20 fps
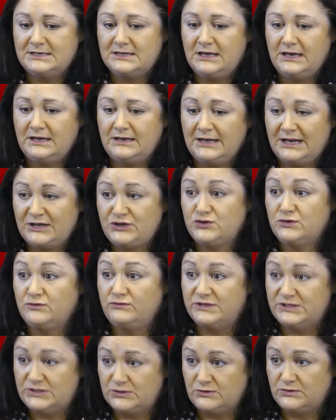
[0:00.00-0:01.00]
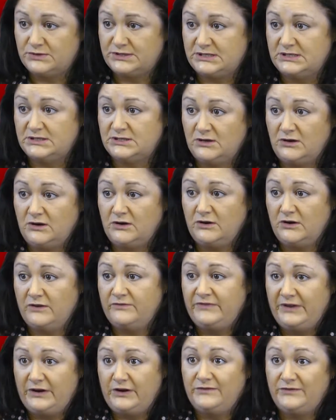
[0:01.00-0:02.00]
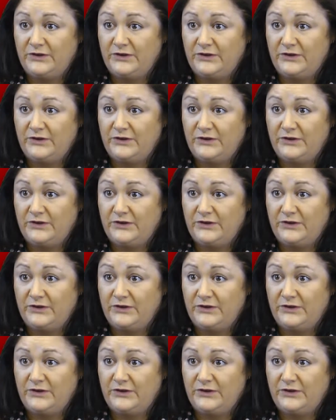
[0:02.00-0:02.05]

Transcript: that natural resources are a very,